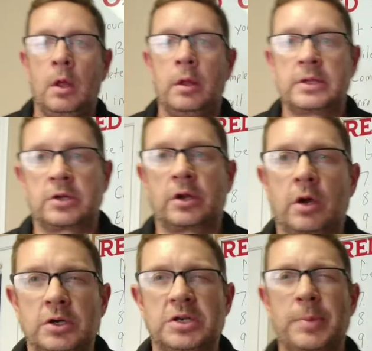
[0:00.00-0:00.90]
It's going to
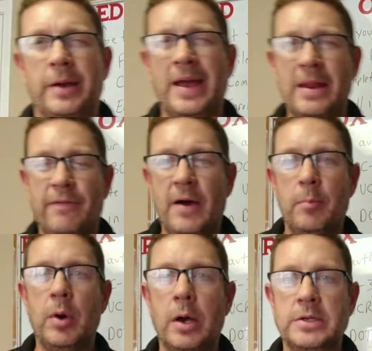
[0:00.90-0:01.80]
cost you about
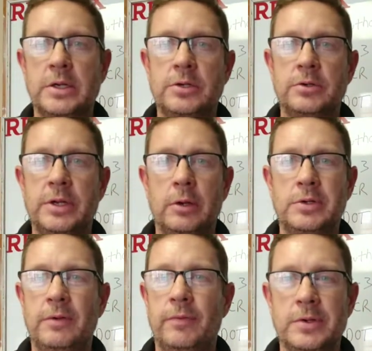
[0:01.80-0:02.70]
$85 to get your
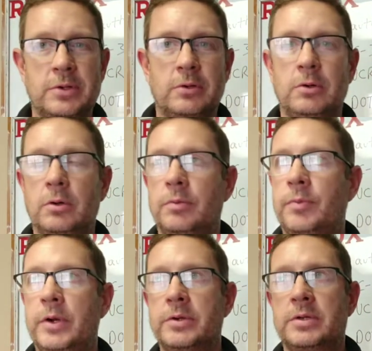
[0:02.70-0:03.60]
DOT physical.
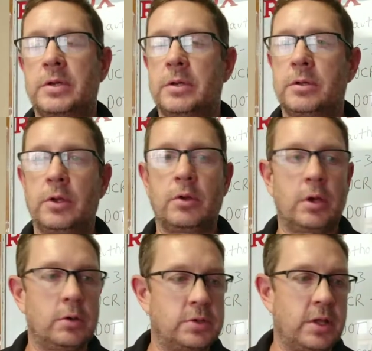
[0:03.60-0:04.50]
You can
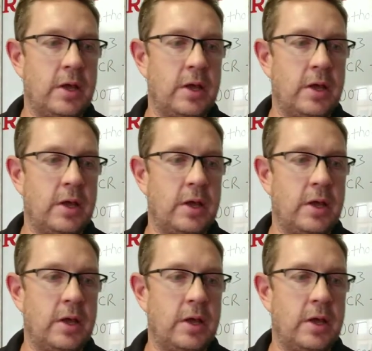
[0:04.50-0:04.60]
go to the